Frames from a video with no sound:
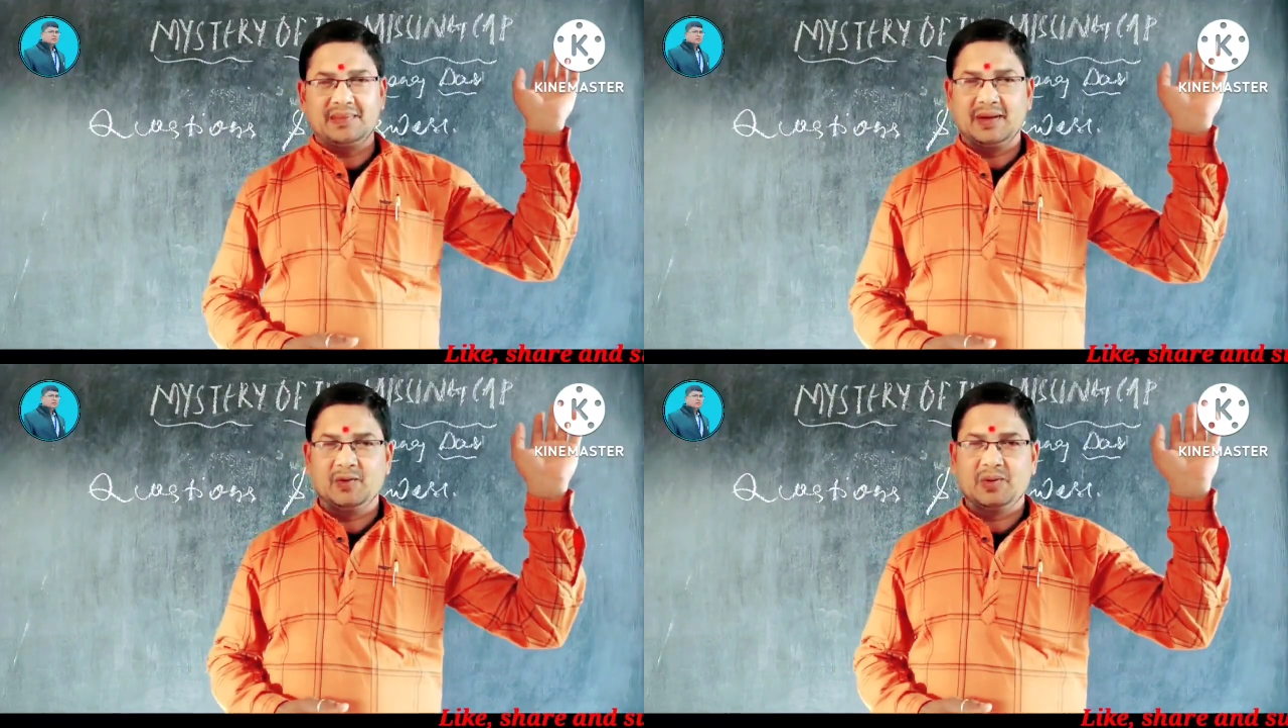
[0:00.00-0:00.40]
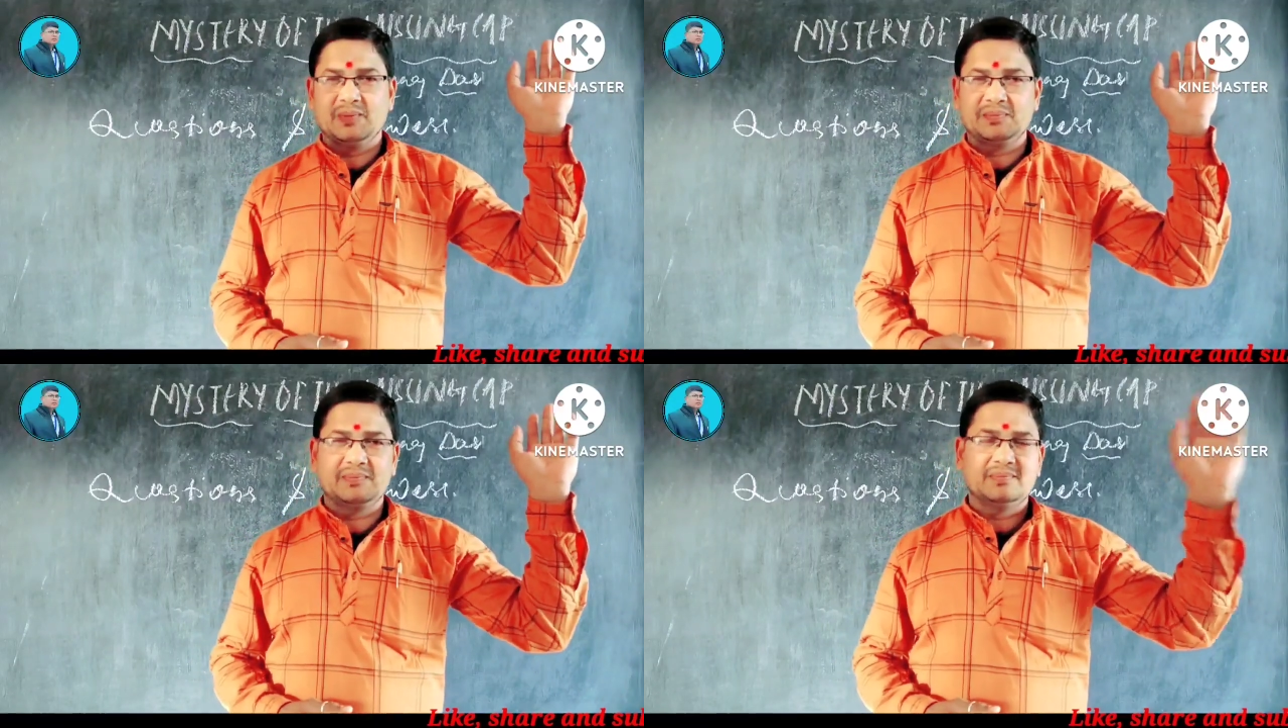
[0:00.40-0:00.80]
you
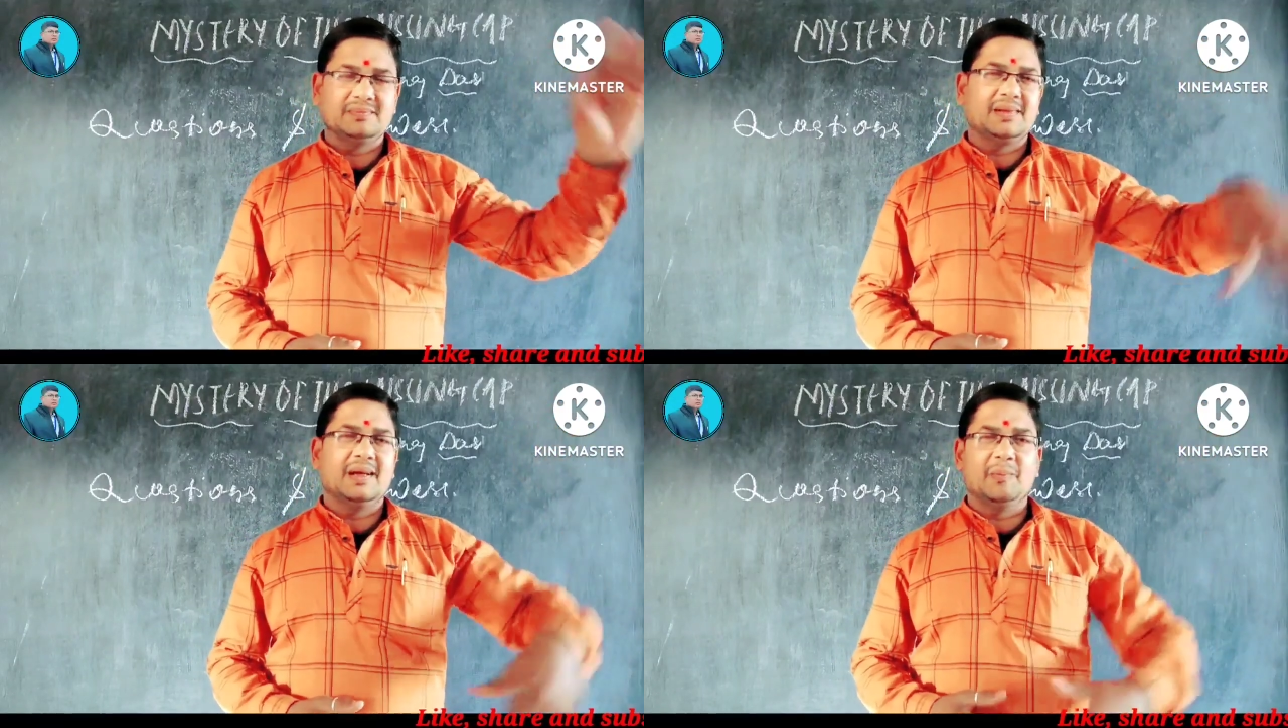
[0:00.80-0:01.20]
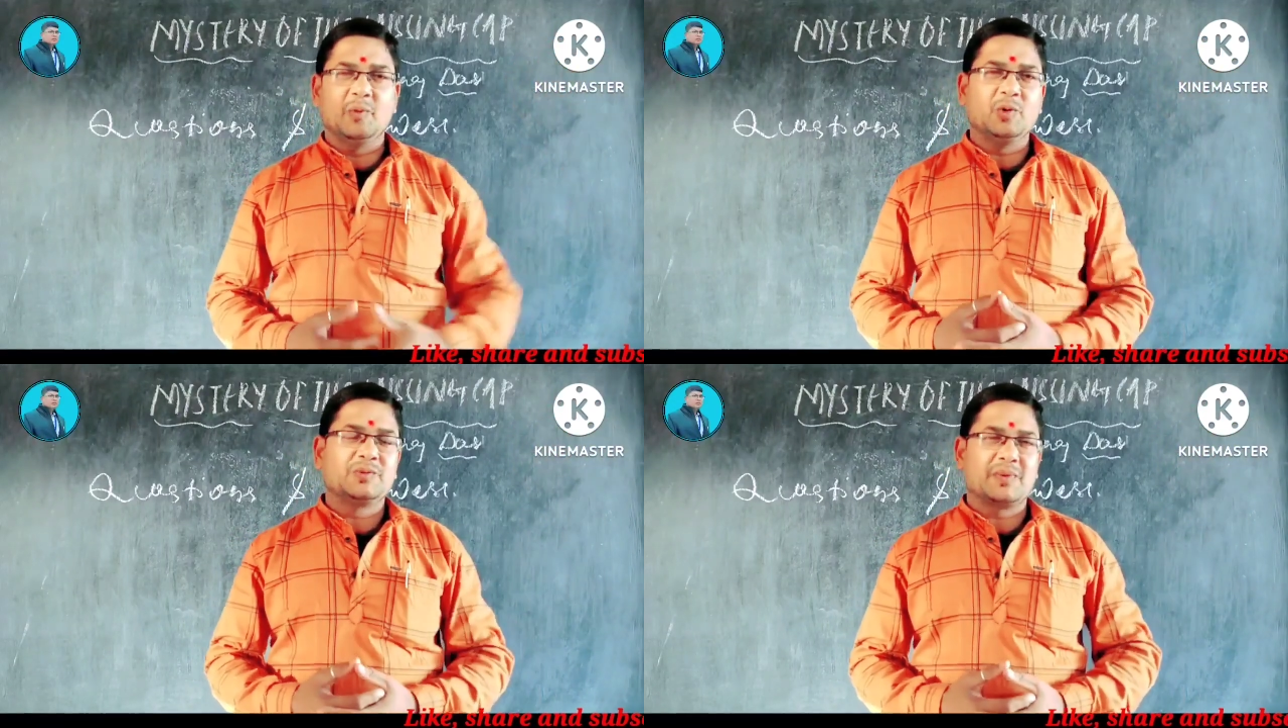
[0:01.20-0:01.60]
know, a
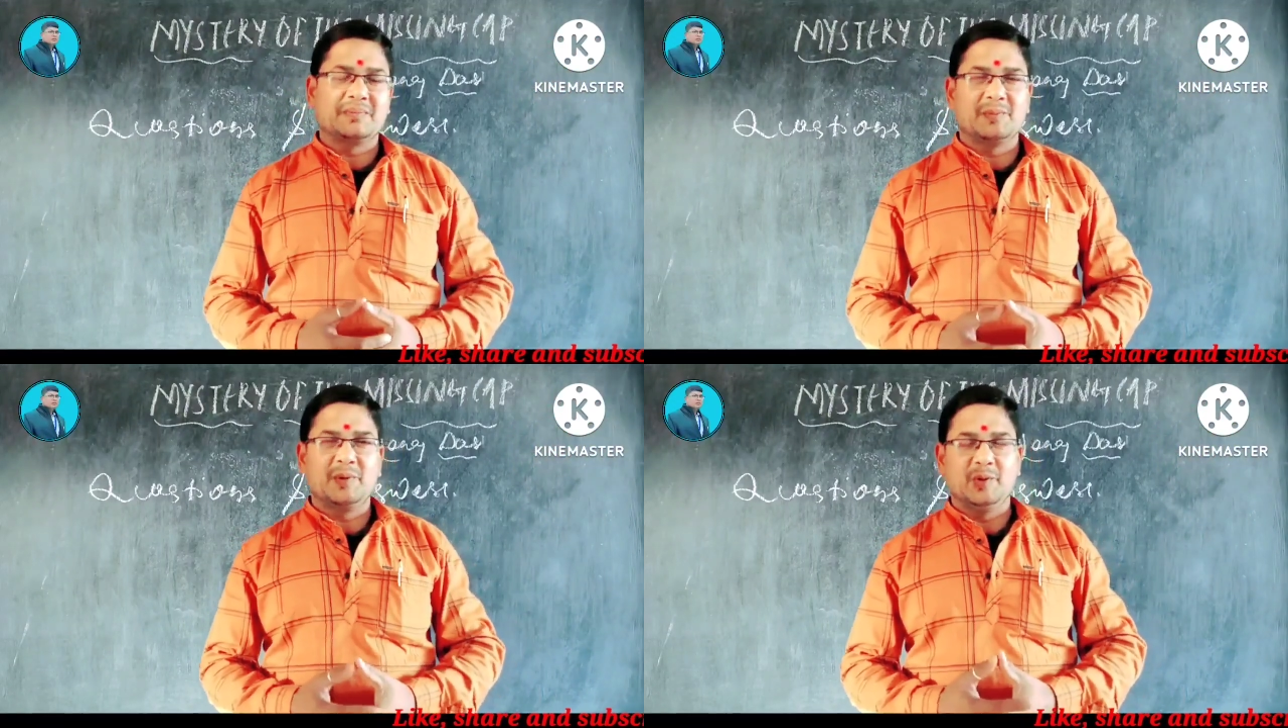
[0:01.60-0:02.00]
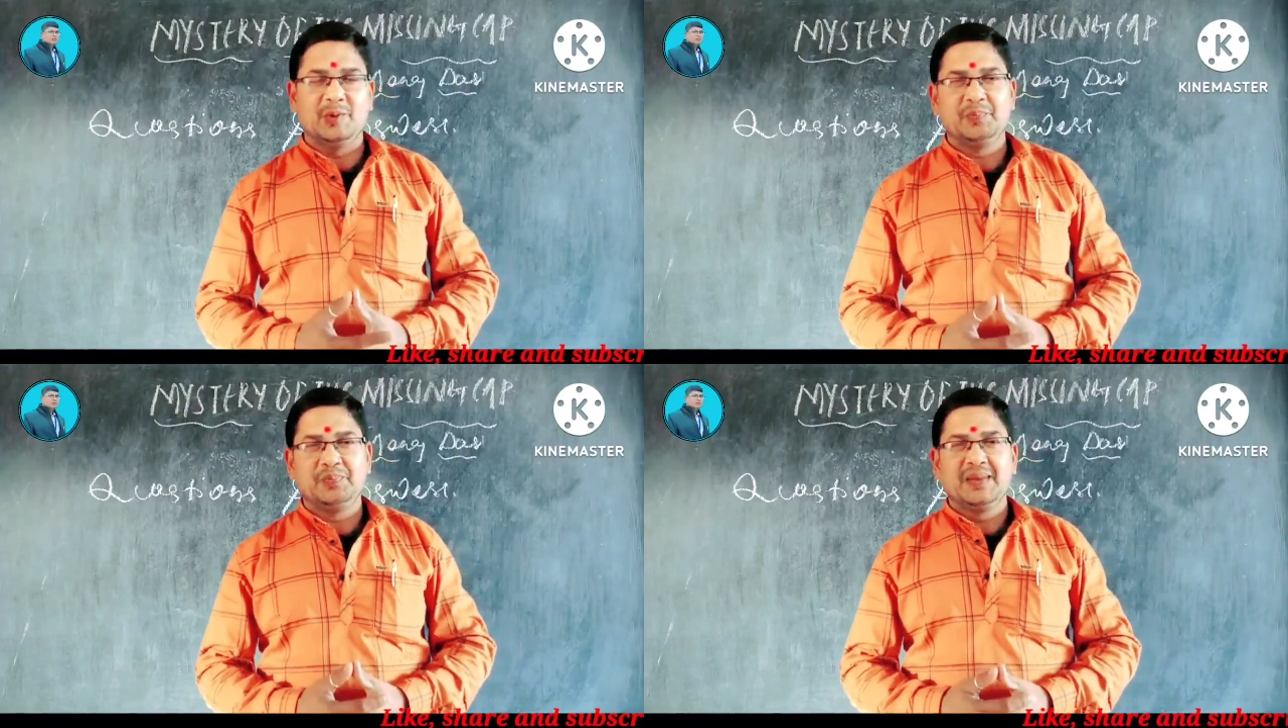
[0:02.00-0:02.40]
bolt from the blue,